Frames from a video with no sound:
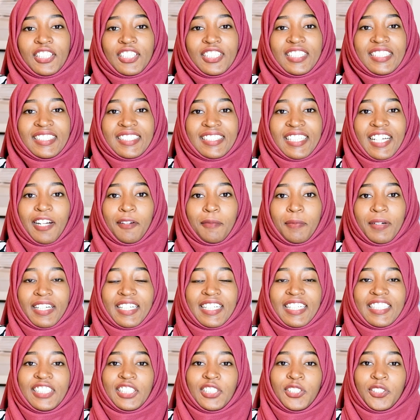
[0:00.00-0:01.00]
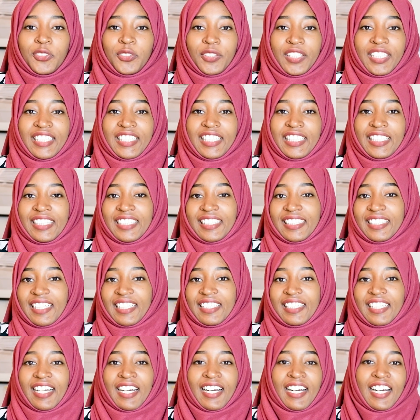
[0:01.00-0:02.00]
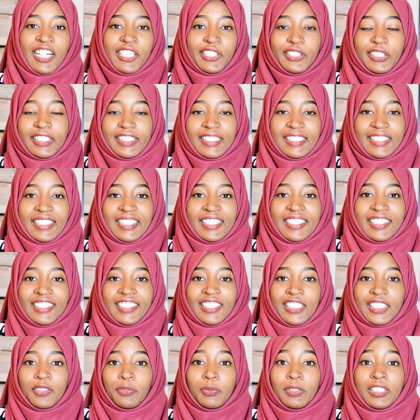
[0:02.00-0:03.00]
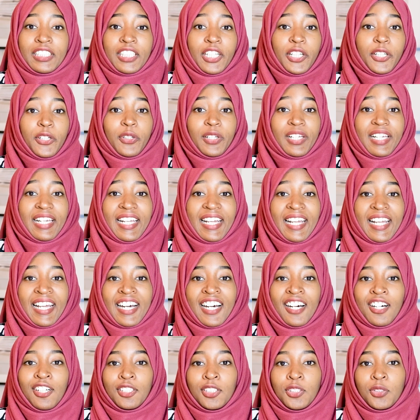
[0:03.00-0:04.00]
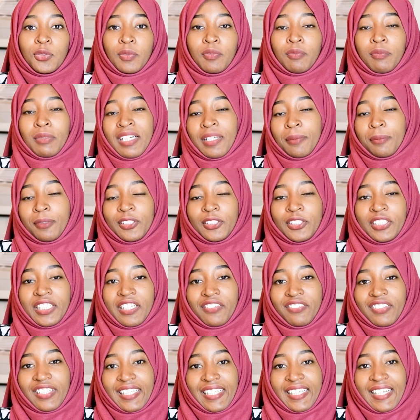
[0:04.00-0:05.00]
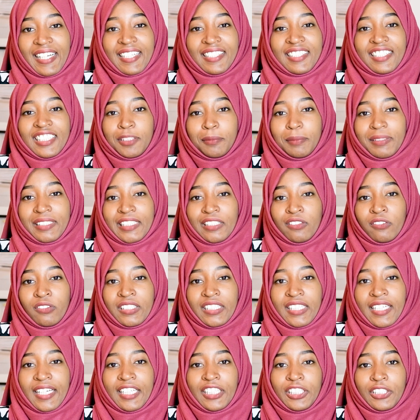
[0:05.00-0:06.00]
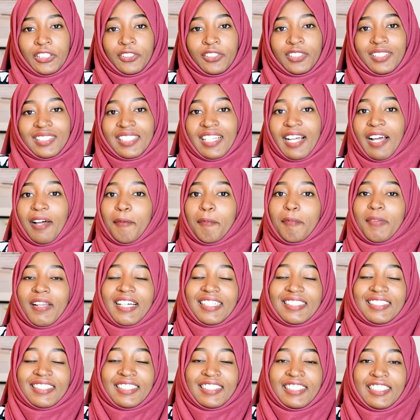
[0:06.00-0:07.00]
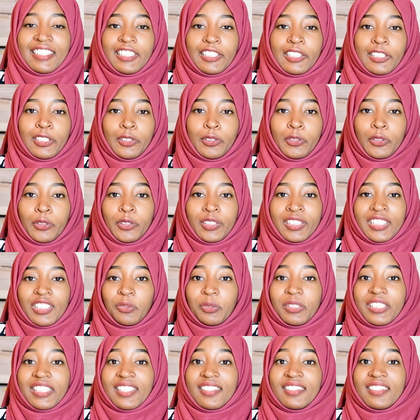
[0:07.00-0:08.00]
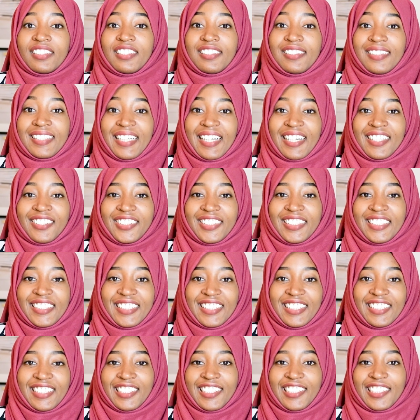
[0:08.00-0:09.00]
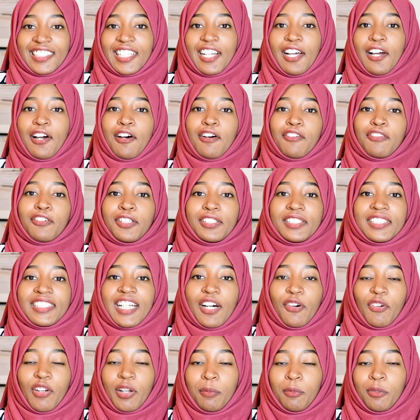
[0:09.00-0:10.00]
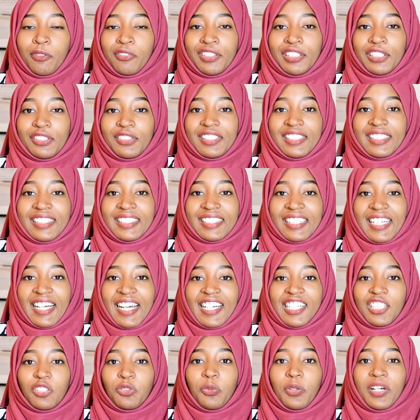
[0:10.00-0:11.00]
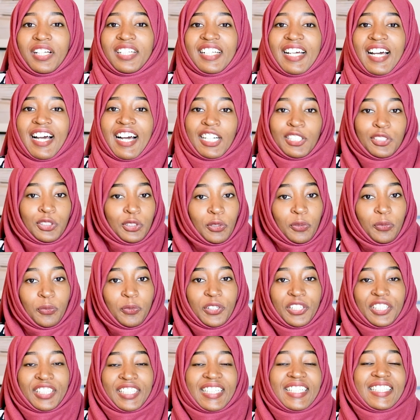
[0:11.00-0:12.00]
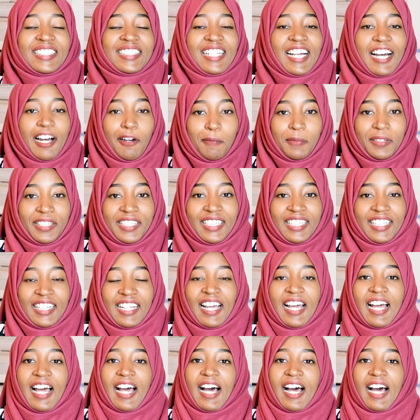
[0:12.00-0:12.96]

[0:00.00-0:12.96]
your design package is ready, these are the 100 series, which are your layouts. We've been able to give the client the specifications plus the detailed drawings, which are the 300 series. Of course, now we're moving to the site where the actual work is happening.